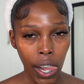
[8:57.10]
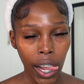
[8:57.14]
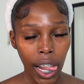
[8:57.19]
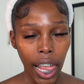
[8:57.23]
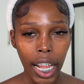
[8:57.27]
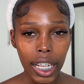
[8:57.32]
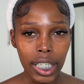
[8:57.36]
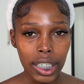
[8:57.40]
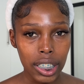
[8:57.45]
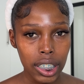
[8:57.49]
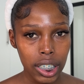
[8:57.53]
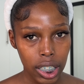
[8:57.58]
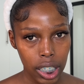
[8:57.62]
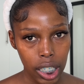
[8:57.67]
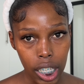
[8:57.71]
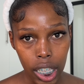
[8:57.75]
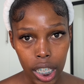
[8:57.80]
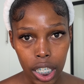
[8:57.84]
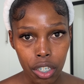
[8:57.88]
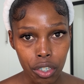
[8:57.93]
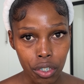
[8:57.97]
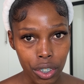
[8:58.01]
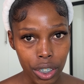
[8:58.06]
and see
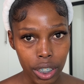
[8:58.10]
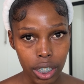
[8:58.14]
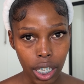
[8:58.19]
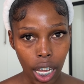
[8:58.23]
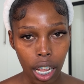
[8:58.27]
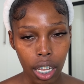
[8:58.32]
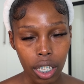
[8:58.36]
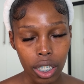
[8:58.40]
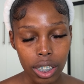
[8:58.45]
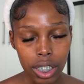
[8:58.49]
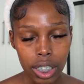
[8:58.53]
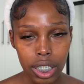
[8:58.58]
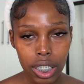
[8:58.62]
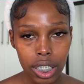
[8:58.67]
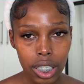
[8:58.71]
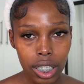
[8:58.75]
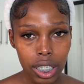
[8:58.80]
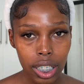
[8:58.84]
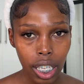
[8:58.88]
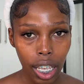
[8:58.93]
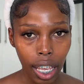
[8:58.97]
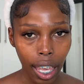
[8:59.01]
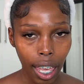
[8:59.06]
the
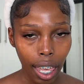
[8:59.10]
results.